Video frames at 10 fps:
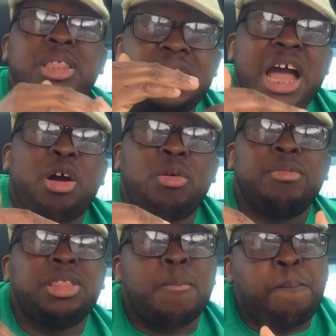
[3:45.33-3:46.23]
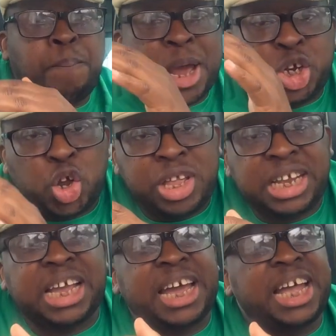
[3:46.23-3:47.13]
Now,
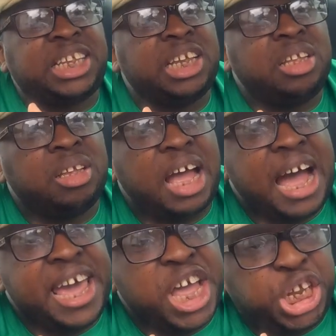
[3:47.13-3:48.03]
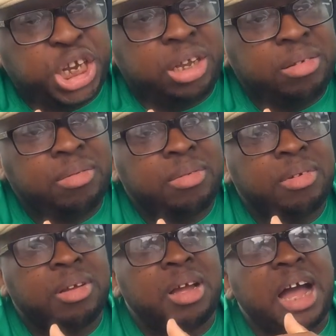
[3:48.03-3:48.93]
pensioners are aging,
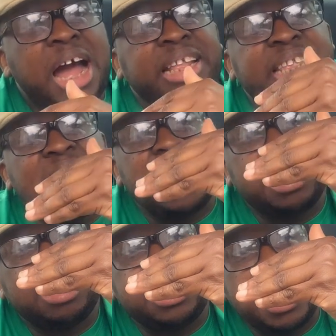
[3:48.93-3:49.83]
and the